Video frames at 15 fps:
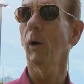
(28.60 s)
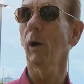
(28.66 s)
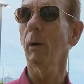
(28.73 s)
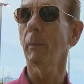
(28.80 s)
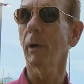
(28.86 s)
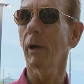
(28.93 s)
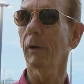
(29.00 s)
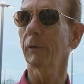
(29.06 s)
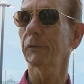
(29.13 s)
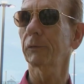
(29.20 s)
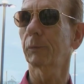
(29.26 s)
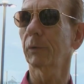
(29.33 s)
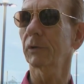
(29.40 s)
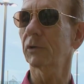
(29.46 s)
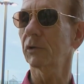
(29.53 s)
Almost,
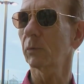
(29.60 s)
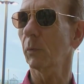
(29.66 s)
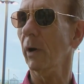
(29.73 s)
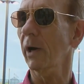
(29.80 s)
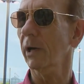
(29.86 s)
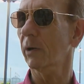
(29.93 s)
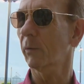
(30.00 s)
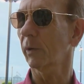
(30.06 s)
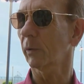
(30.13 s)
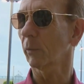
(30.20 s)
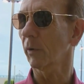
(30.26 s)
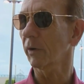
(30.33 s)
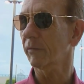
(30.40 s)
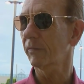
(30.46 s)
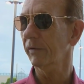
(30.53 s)
which is why I quit
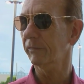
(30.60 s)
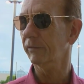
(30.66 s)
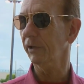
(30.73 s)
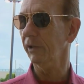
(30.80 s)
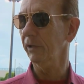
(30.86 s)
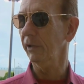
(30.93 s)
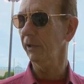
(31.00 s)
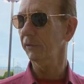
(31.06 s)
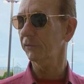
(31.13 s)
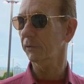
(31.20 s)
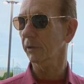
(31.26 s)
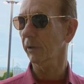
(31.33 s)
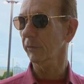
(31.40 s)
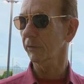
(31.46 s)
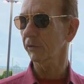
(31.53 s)
work 15 years
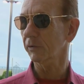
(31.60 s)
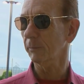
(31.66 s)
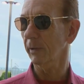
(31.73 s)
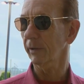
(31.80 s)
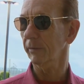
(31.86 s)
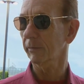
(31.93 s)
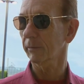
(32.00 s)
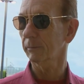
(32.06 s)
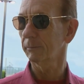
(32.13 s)
ago this month.